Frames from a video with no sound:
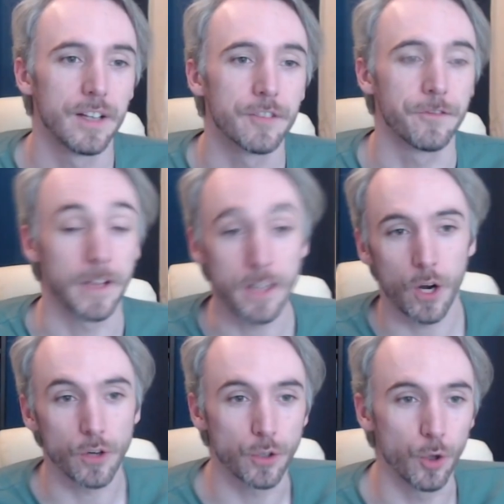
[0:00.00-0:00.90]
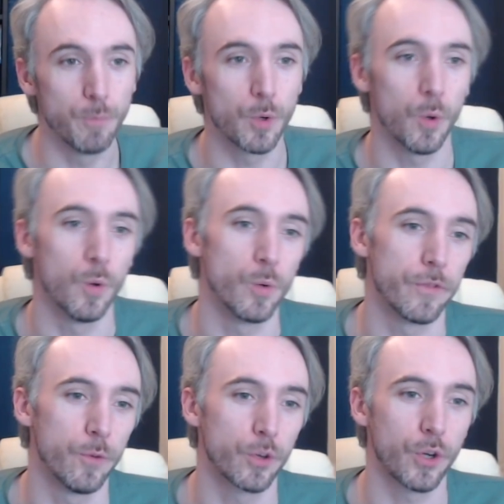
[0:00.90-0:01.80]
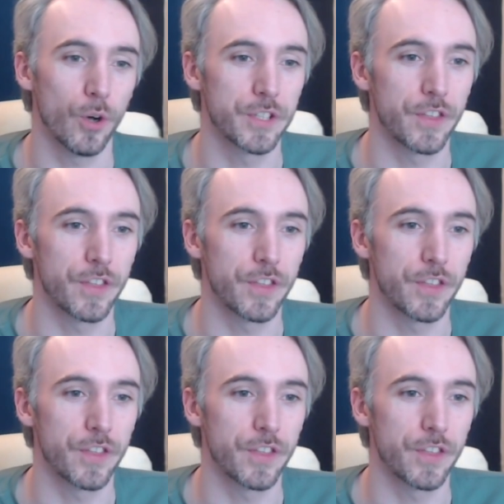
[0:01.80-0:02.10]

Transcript: Flintheart Gloomgold, 4 costs,